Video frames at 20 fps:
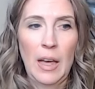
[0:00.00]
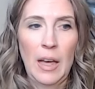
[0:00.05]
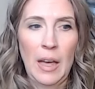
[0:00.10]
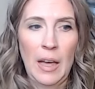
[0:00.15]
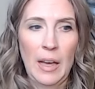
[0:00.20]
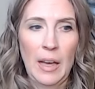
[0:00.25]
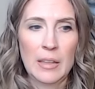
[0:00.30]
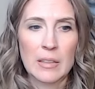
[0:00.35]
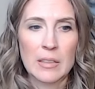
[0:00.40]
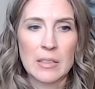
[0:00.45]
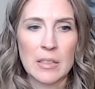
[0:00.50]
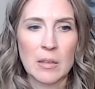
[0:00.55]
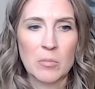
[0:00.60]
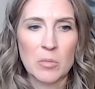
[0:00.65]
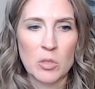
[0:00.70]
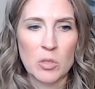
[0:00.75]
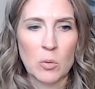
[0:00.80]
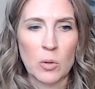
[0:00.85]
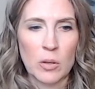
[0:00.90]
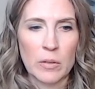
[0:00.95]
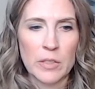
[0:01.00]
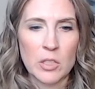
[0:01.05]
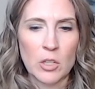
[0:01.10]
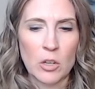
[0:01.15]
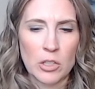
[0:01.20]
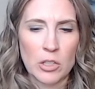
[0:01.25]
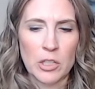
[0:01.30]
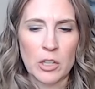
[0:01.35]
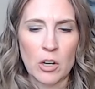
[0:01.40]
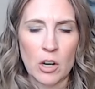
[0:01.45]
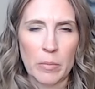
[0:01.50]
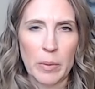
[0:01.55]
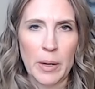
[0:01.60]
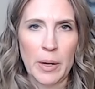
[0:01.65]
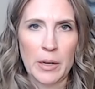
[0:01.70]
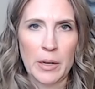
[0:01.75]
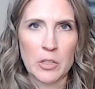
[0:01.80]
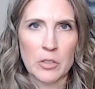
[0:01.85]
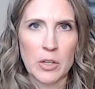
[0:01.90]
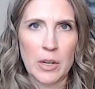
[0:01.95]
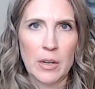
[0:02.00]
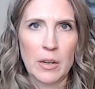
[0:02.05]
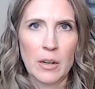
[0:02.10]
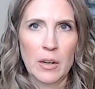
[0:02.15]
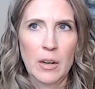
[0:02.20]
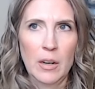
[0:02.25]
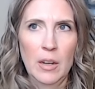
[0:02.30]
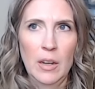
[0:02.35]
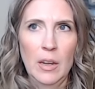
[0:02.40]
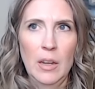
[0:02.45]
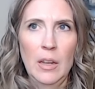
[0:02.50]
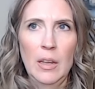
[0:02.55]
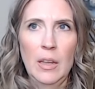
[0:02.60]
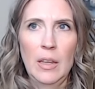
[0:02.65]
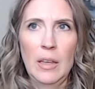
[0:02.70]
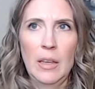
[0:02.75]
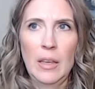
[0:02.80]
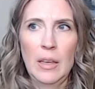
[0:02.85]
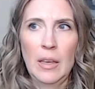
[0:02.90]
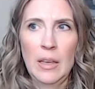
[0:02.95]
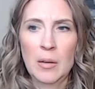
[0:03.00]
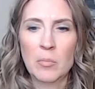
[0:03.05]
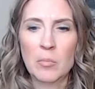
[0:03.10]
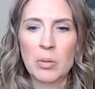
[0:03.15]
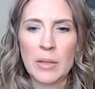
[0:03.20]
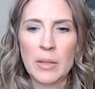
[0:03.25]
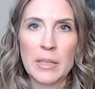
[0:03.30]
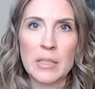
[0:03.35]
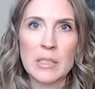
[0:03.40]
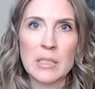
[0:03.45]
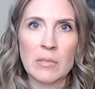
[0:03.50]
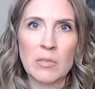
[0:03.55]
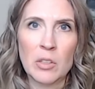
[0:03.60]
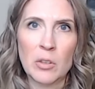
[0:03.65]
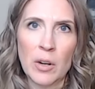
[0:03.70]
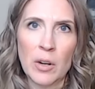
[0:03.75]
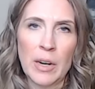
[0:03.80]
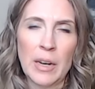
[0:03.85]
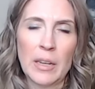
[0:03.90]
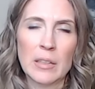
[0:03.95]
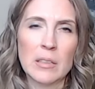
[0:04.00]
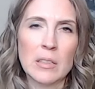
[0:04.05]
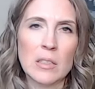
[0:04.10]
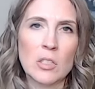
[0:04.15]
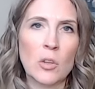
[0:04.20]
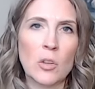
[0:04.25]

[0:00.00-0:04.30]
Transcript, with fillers: add some sort of starchy carbohydrate in place of the grains.